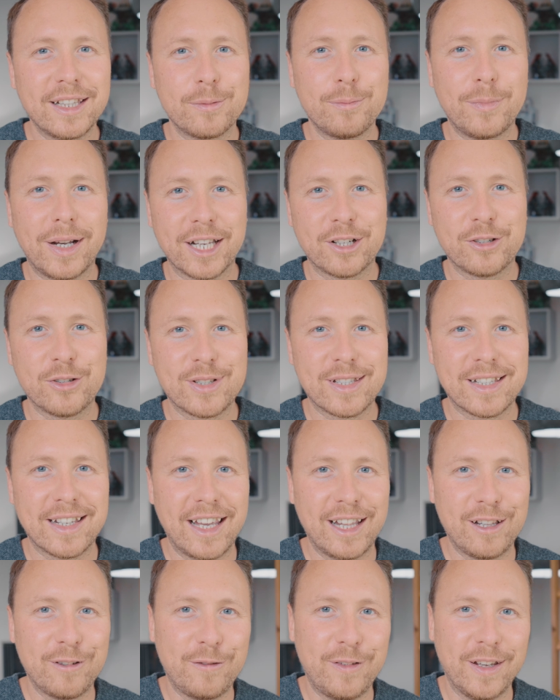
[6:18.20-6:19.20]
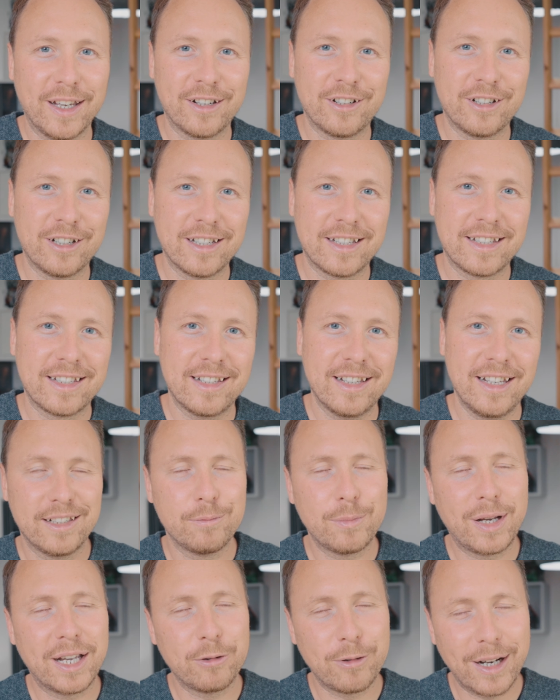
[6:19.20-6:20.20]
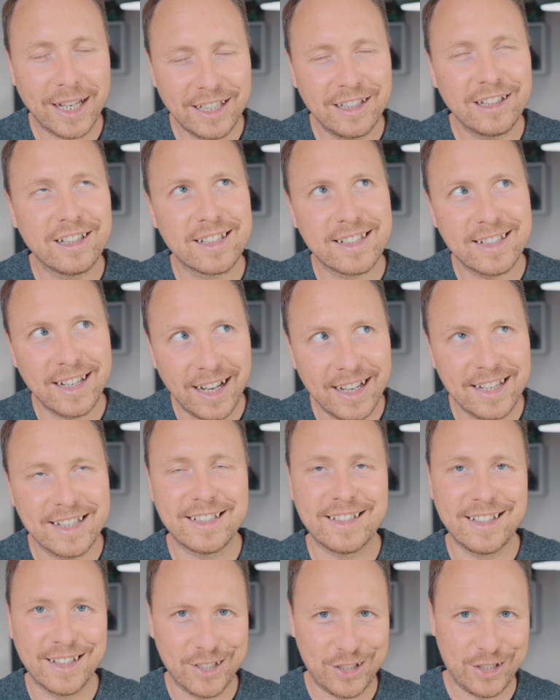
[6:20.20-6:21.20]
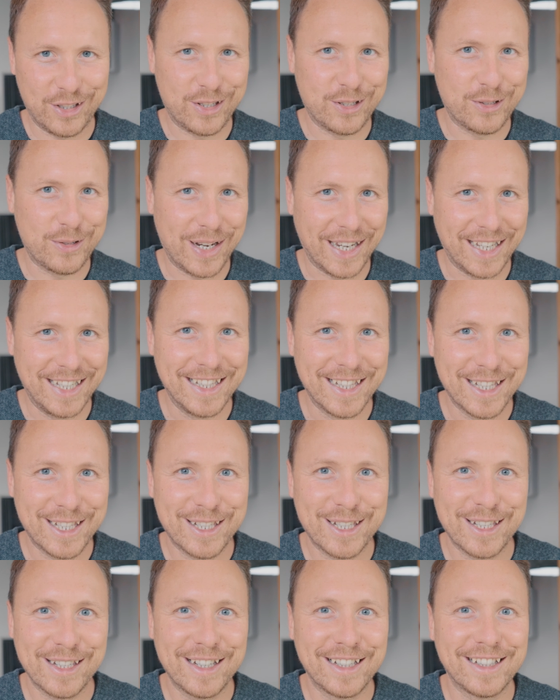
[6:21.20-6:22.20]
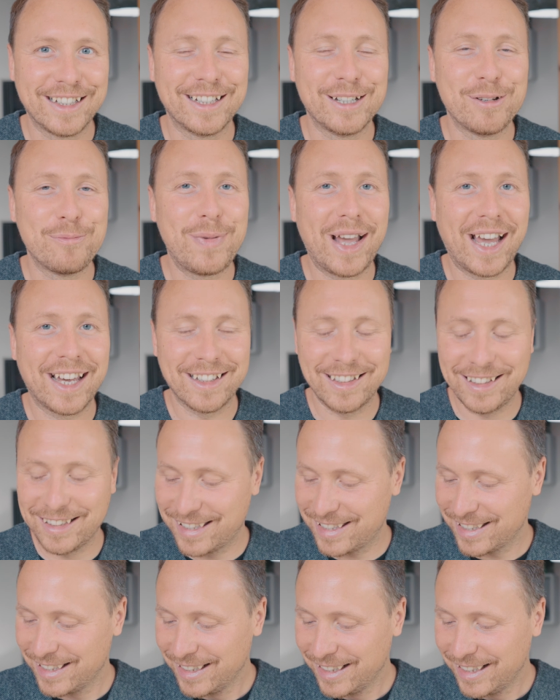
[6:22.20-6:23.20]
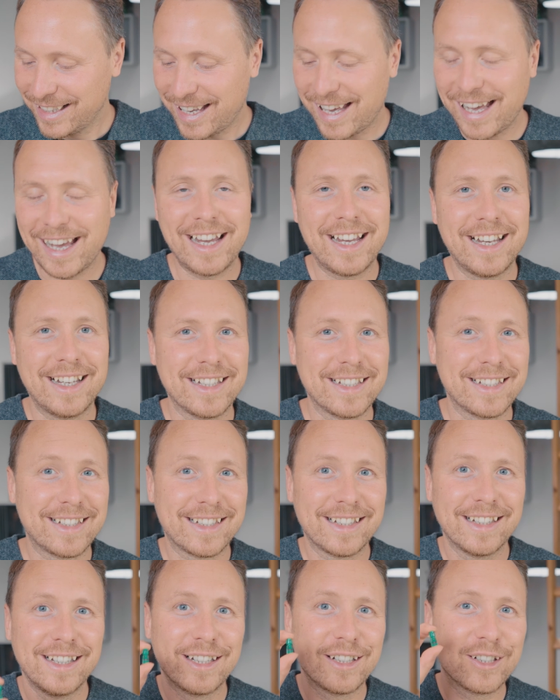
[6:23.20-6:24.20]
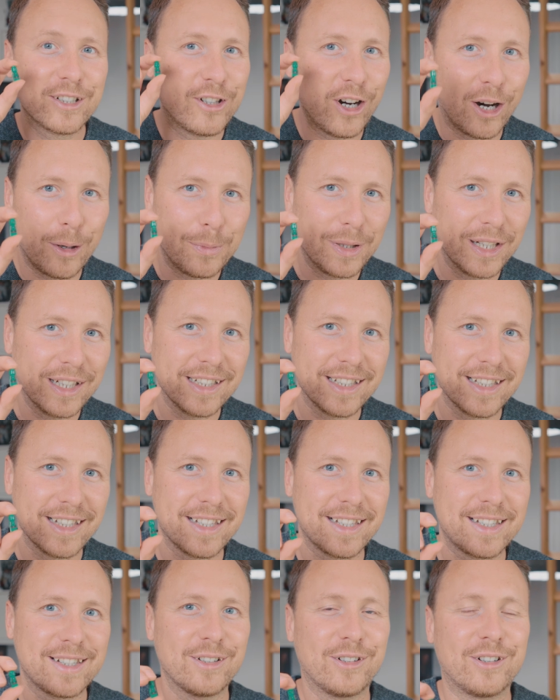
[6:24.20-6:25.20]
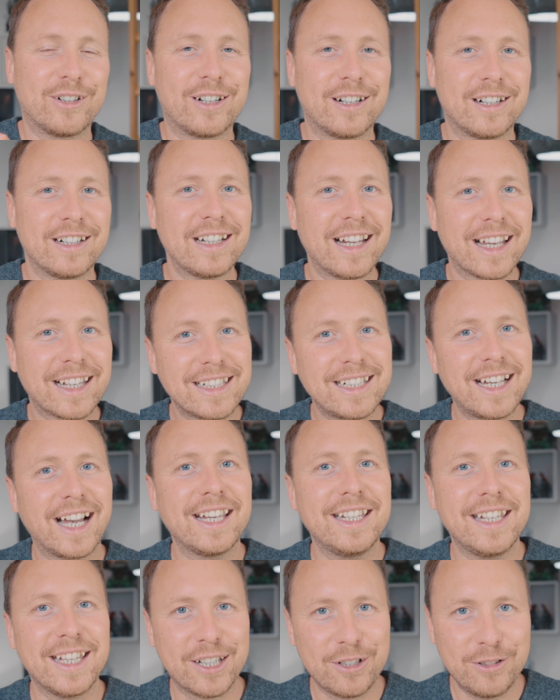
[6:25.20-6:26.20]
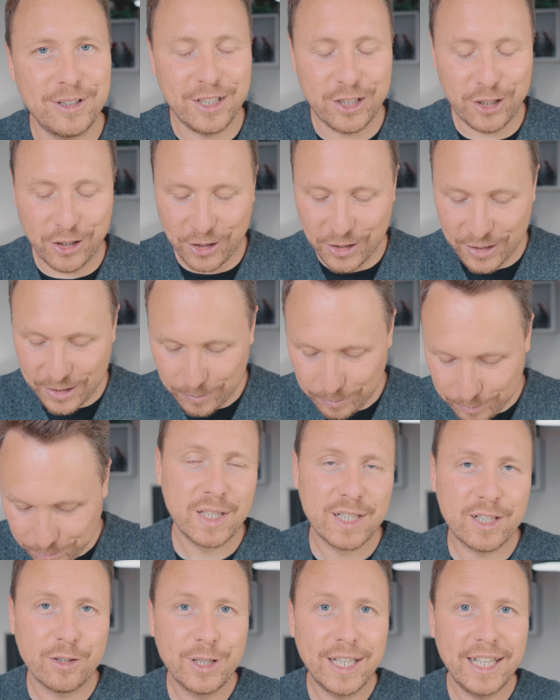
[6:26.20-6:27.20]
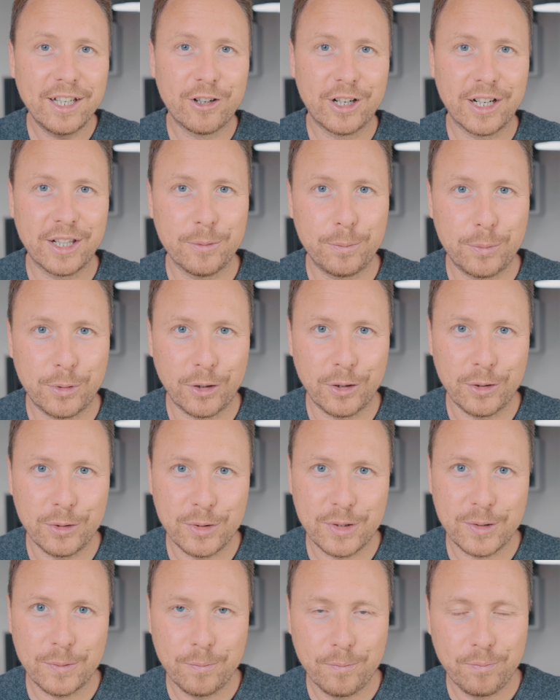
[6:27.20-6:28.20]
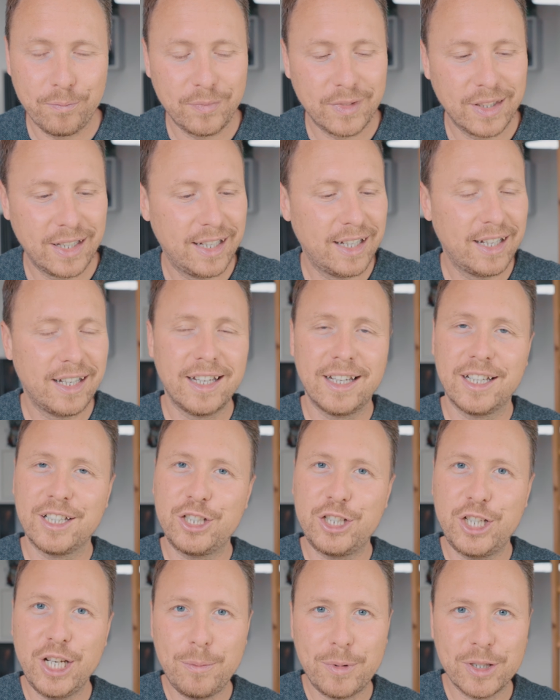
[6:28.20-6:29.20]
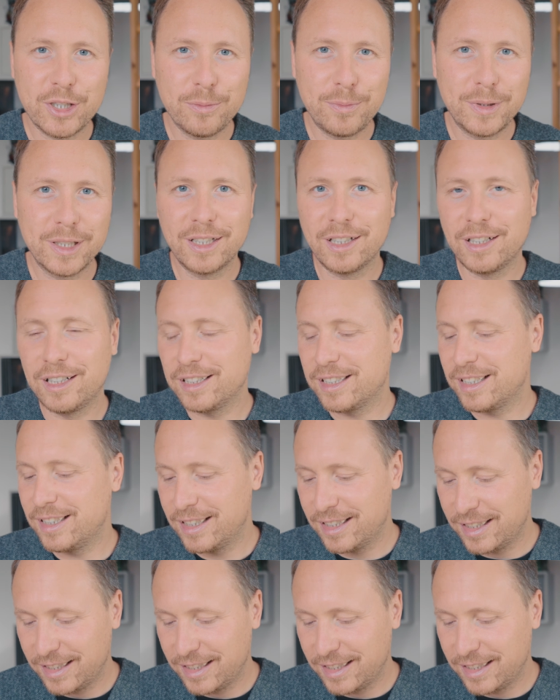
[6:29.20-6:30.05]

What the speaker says: the Microscale figures in my regular sized Dungeons & Dragons battles as goblins or like tiny creatures. So here are the pros. Cheaper to build.